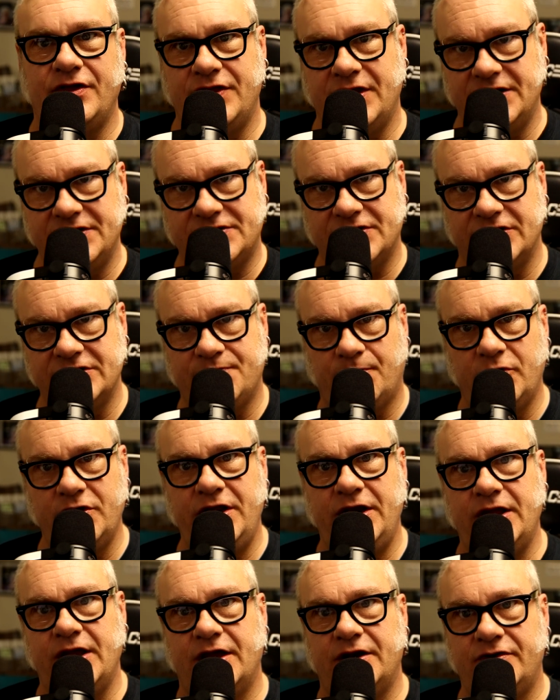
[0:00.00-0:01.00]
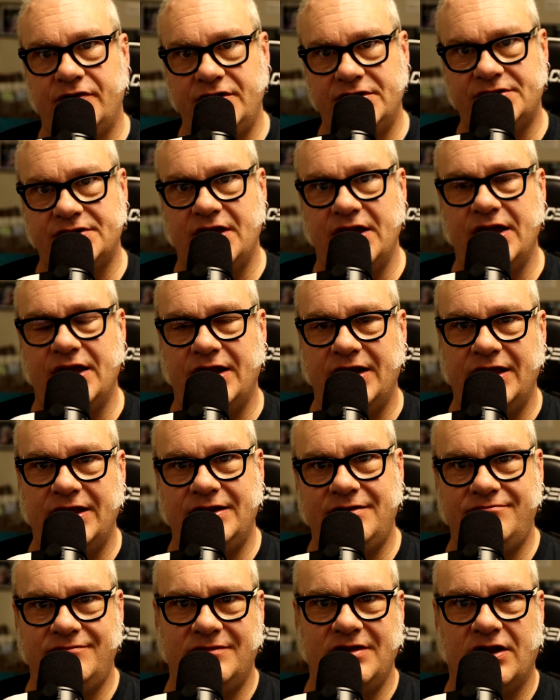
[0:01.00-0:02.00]
and then it starts bleeding under the skin,
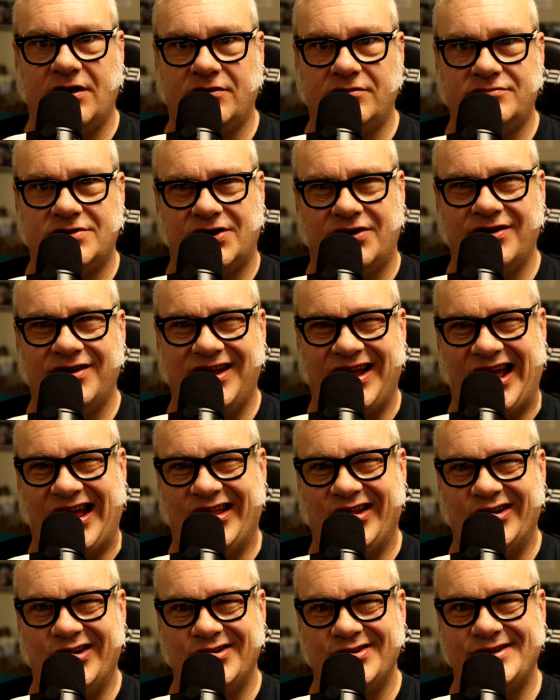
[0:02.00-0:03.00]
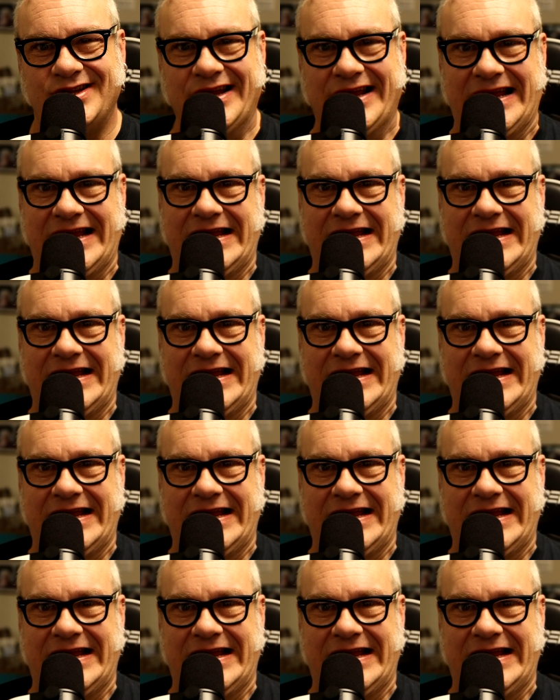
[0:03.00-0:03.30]
and it'll turn colors.